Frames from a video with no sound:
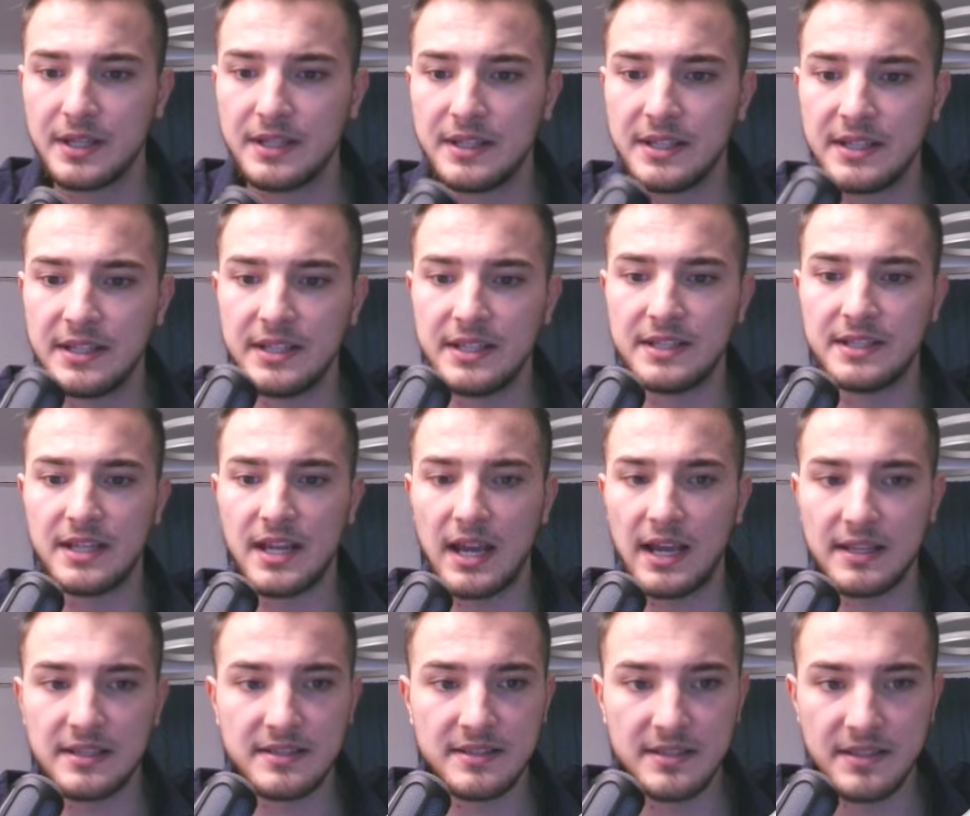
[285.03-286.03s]
They need
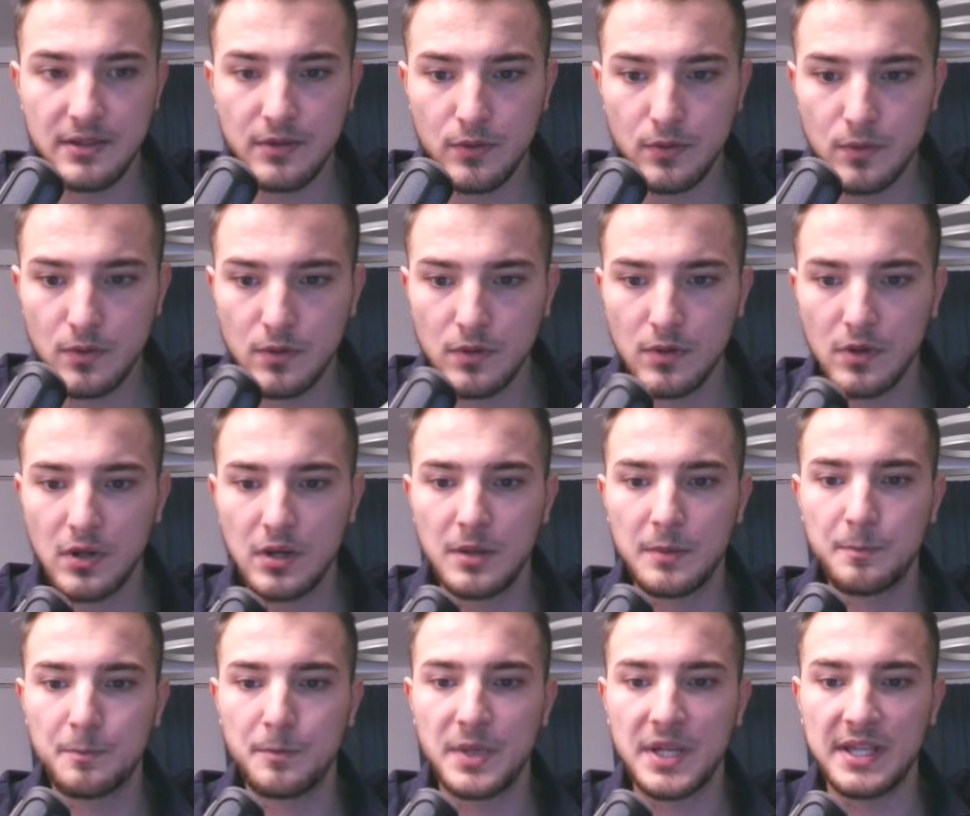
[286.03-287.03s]
SEO,
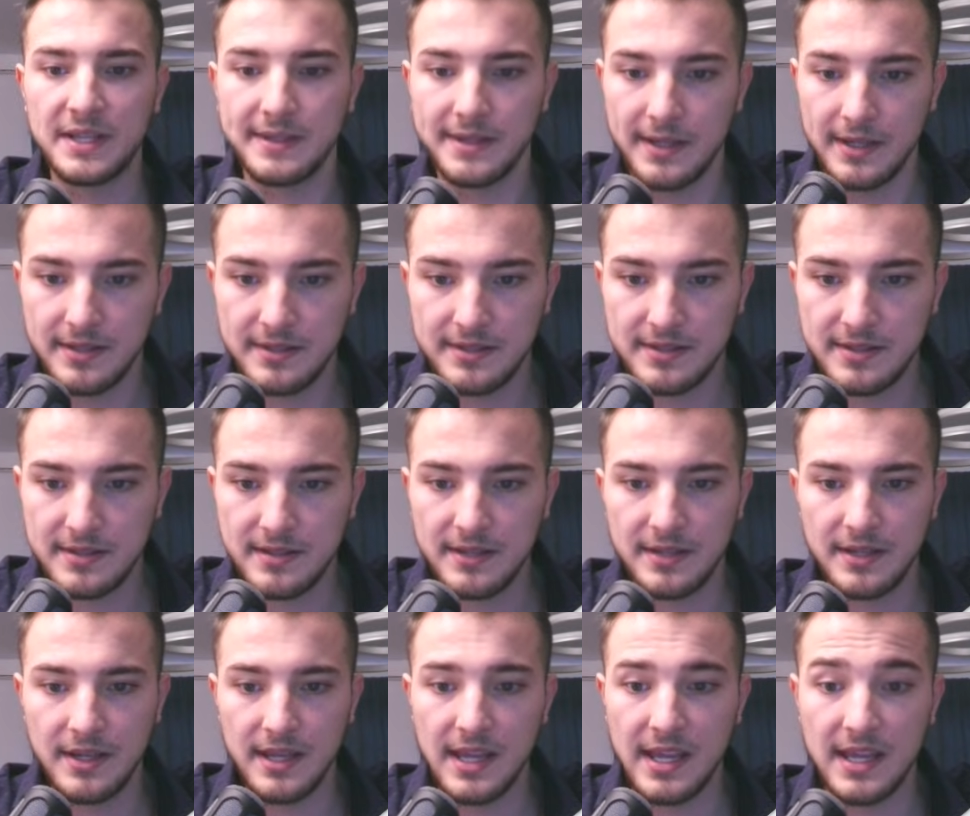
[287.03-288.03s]
paid ads,
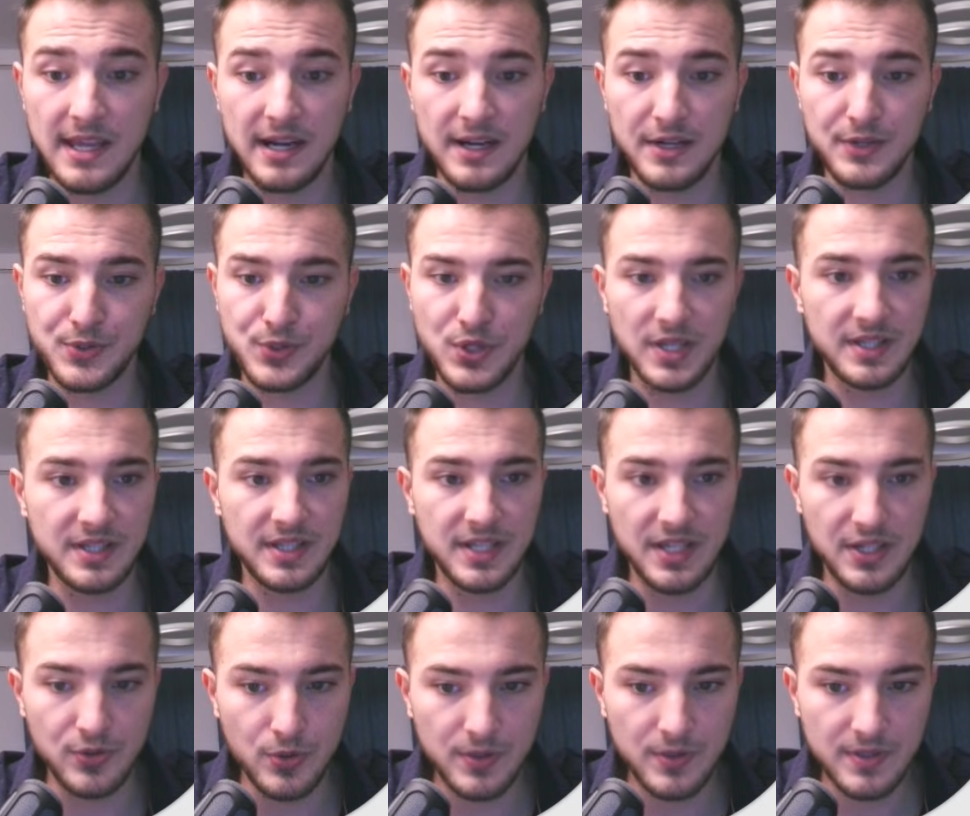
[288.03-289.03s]
AI chat
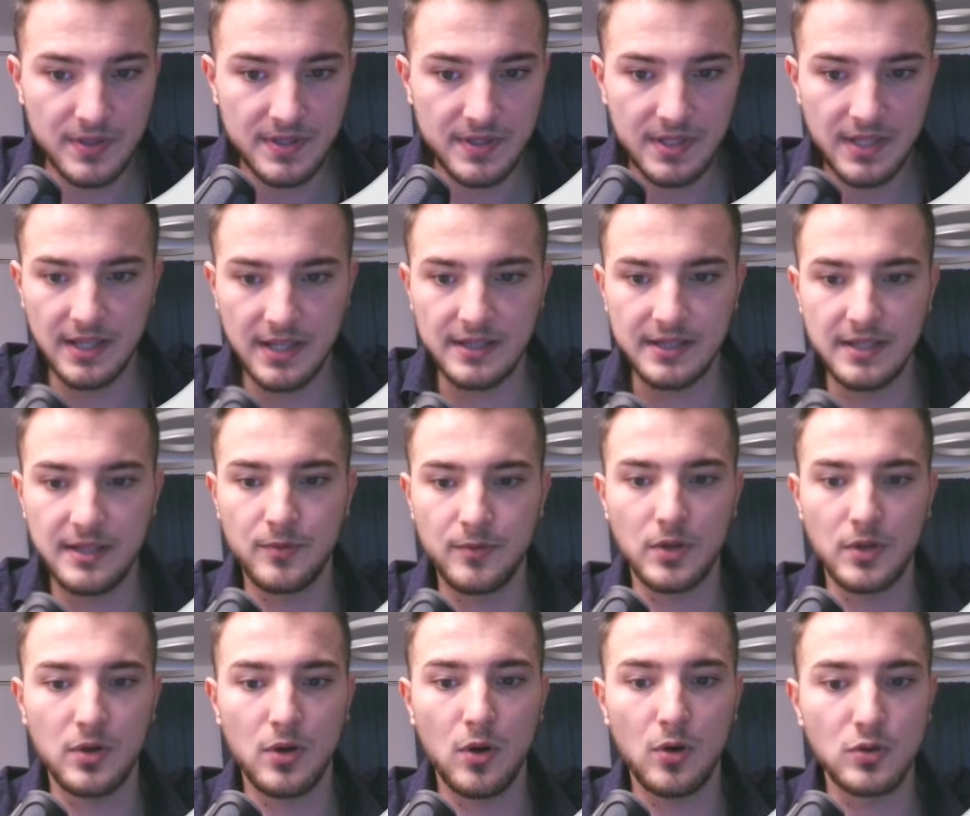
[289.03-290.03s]
agents, and
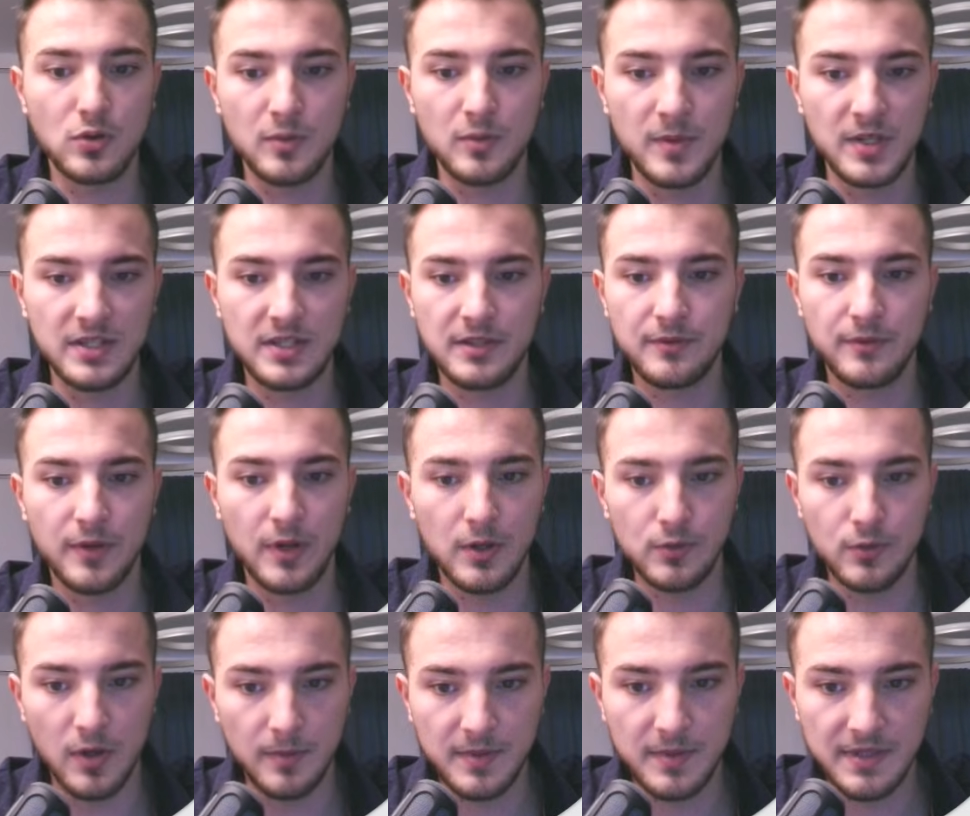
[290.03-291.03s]
even automated
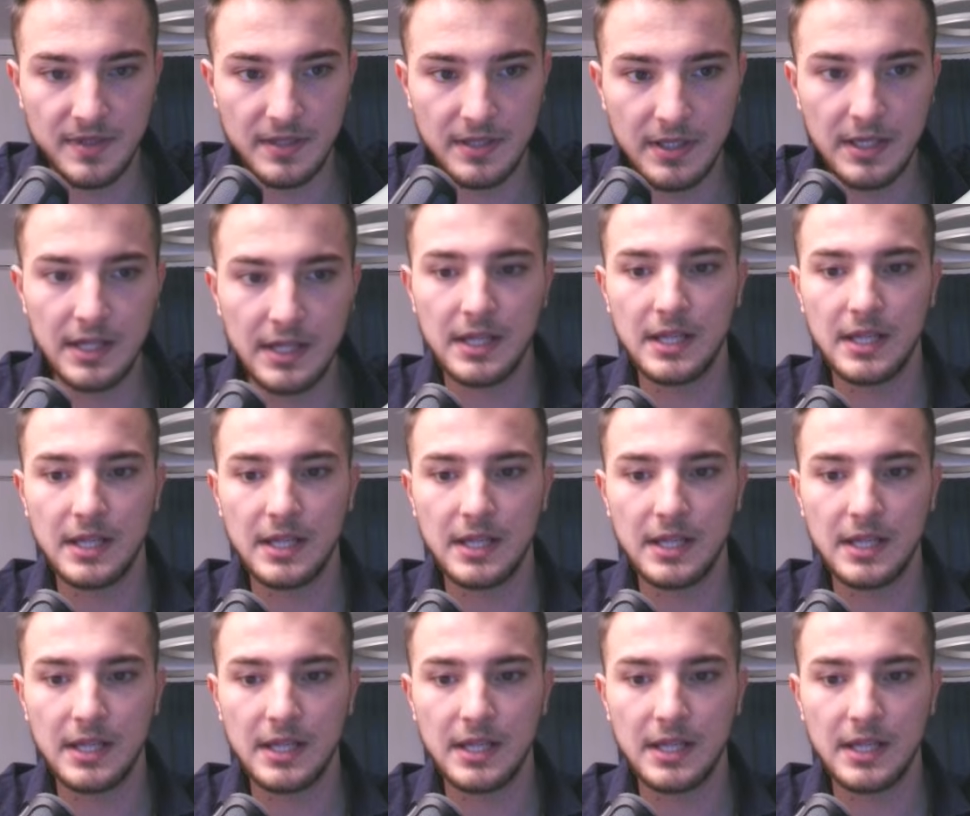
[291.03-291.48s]
follow-ups.